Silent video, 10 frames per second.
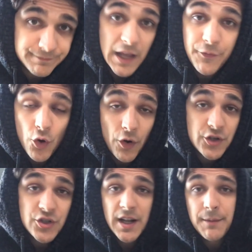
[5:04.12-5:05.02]
if you're
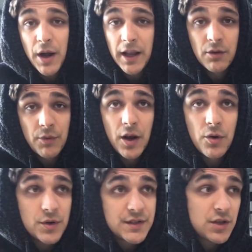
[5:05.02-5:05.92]
interested in breaking
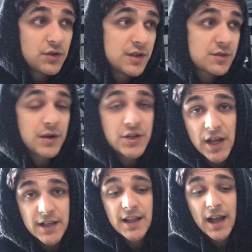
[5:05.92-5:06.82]
records and you just want to
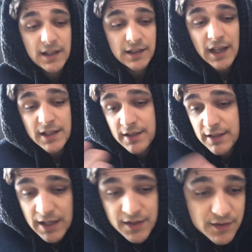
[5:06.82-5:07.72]
chase that,
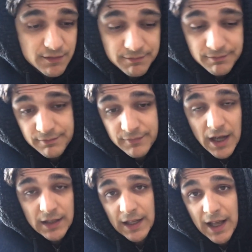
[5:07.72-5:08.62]
that's that's
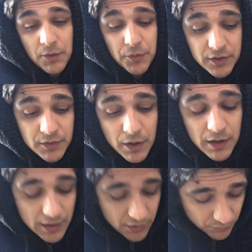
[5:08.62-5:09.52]
uh, like I don't want to,
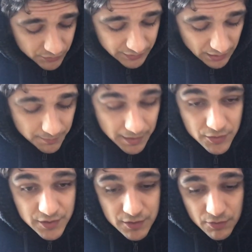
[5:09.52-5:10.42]
well, I don't know what to tell you,
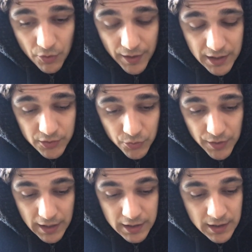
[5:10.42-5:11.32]
man. You just go ahead and
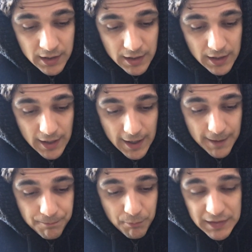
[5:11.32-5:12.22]
do that.
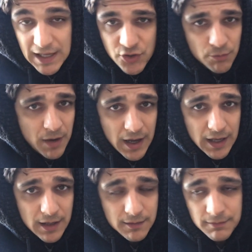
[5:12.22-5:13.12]
Um, but that's not
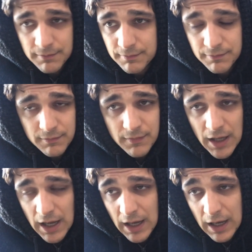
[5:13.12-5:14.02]
my
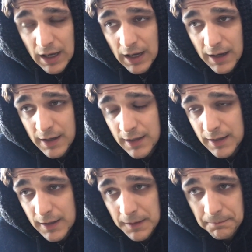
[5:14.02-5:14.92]
uh,
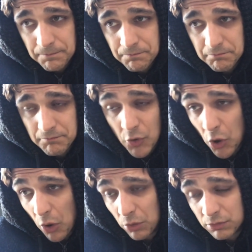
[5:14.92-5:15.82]

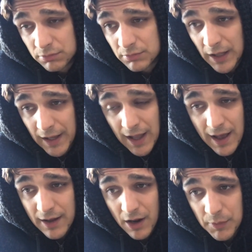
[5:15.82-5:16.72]
goal. Like
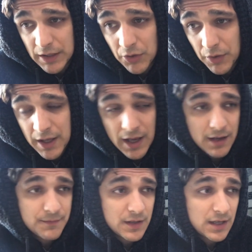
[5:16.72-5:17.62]
I, I, really don't
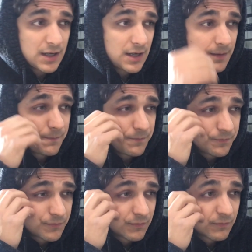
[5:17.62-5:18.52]
care. Um,